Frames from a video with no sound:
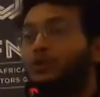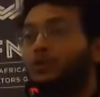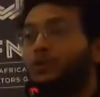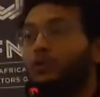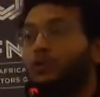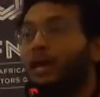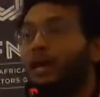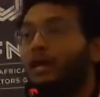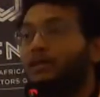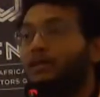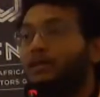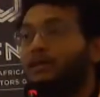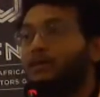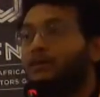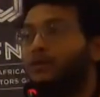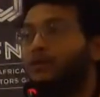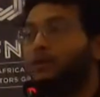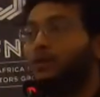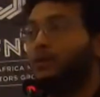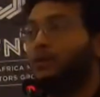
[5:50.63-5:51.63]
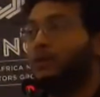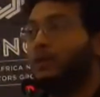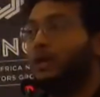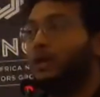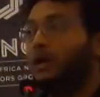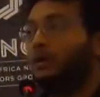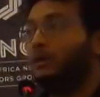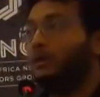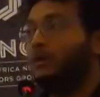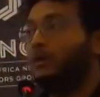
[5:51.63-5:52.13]
you guys if you want
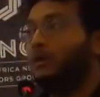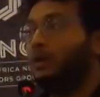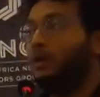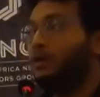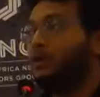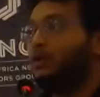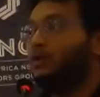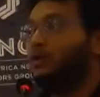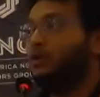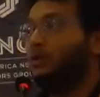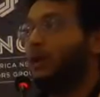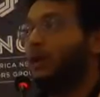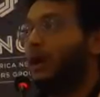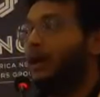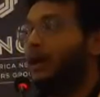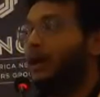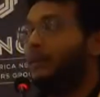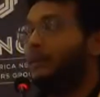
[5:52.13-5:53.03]
now to